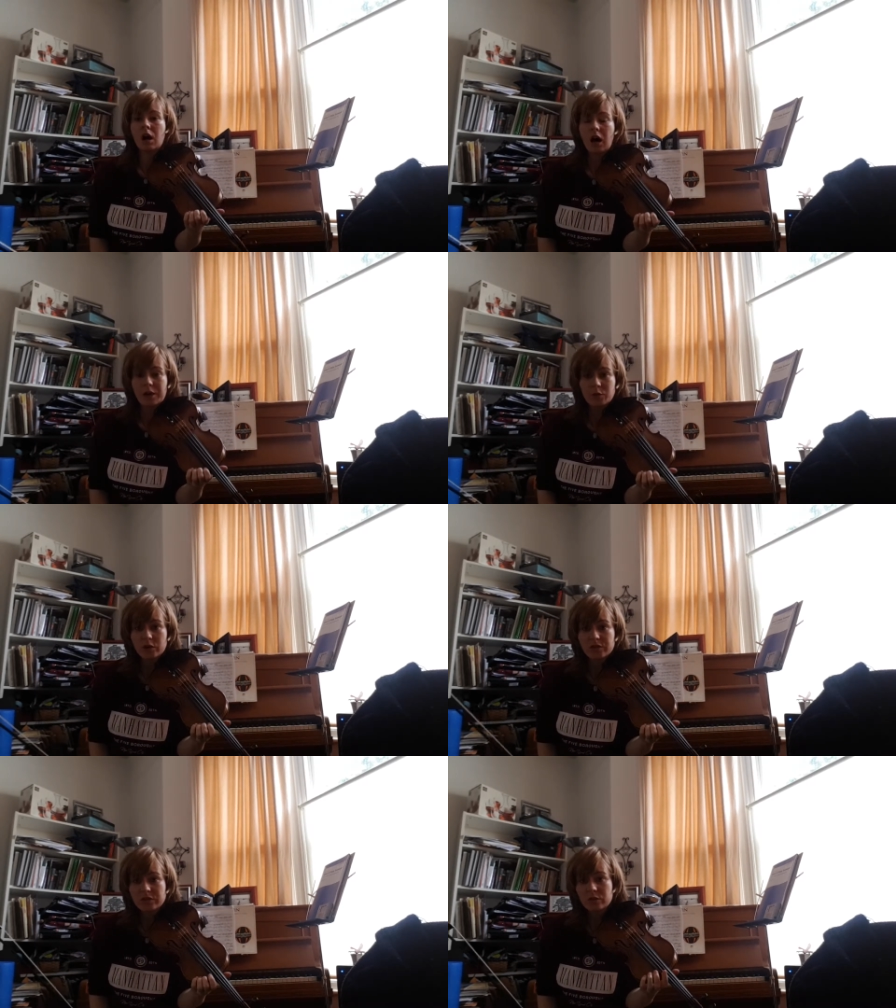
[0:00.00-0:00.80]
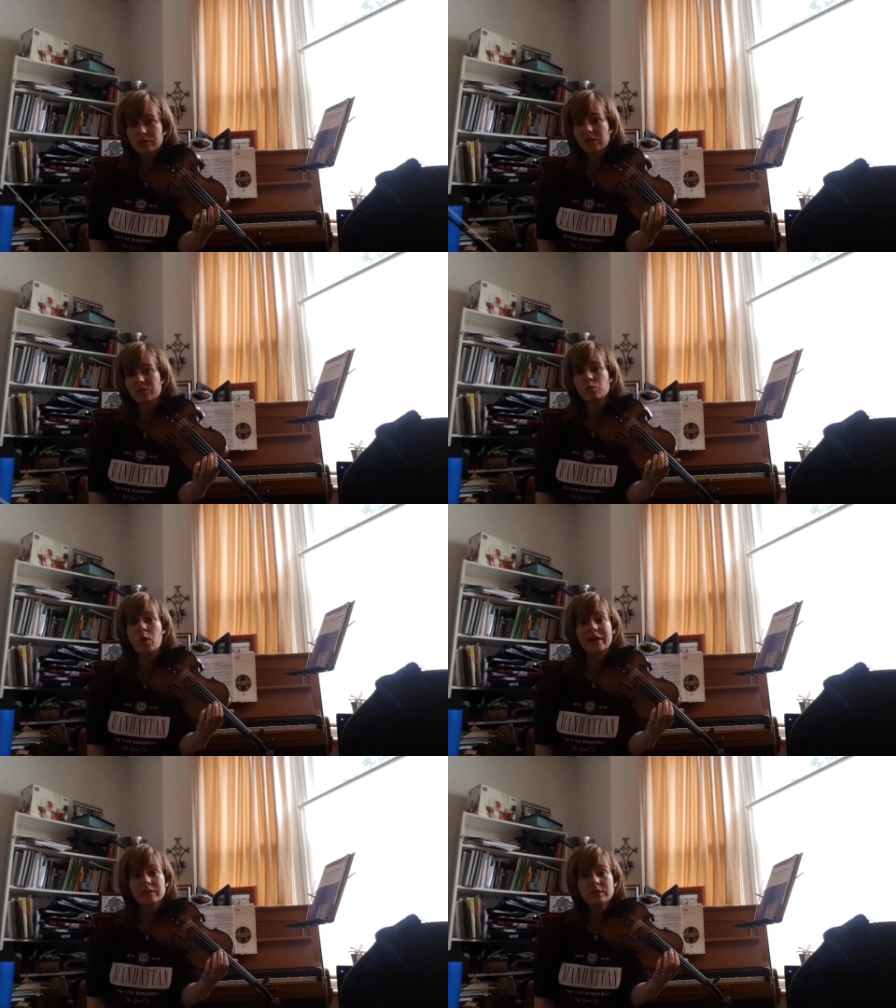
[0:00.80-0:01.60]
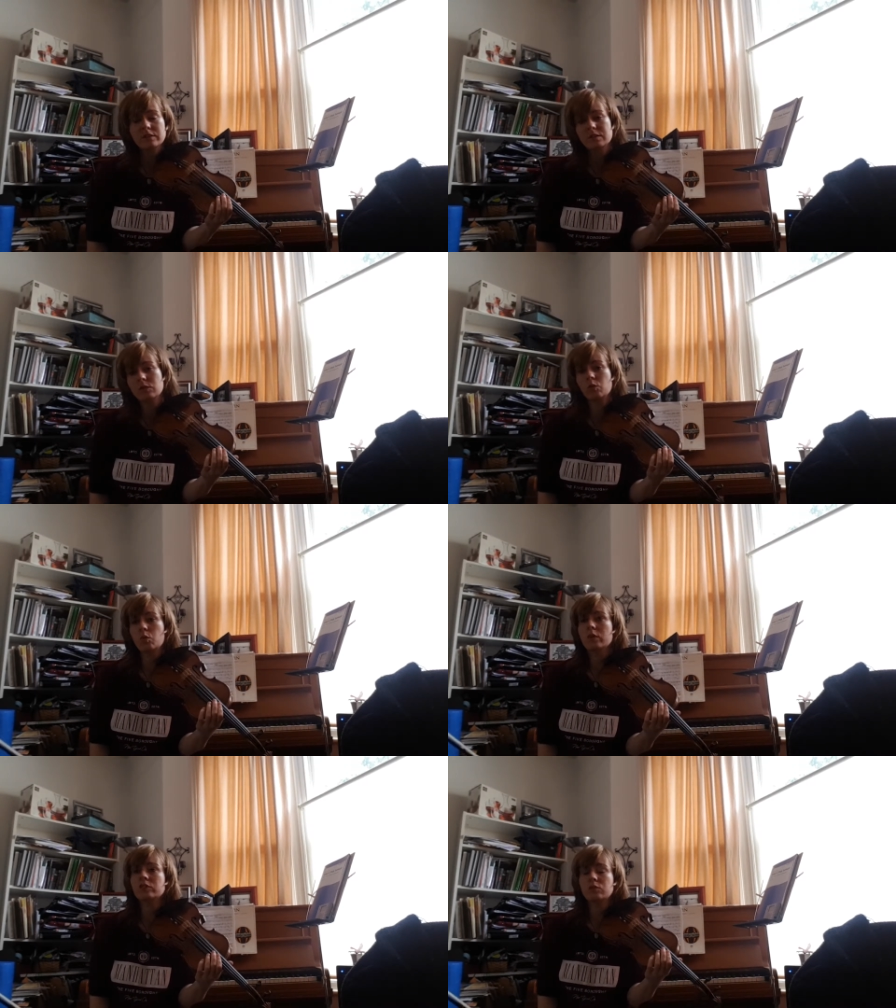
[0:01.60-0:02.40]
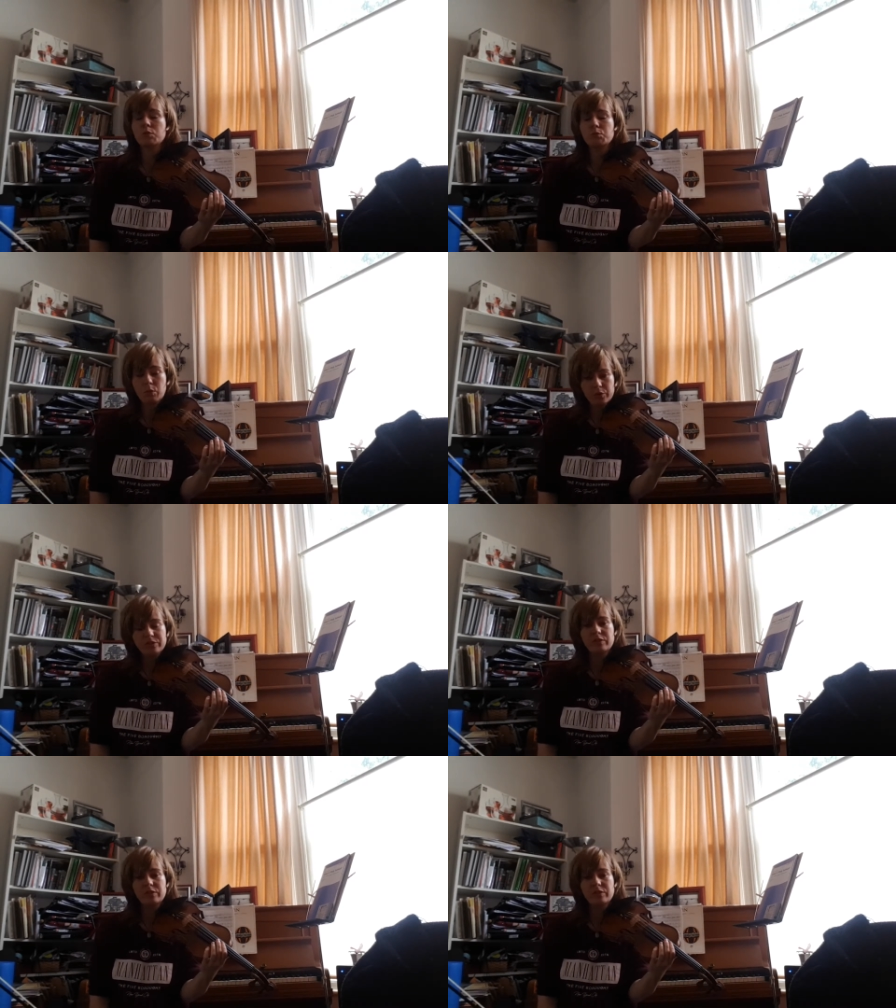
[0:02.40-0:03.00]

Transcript: I'm going to do it just once, most of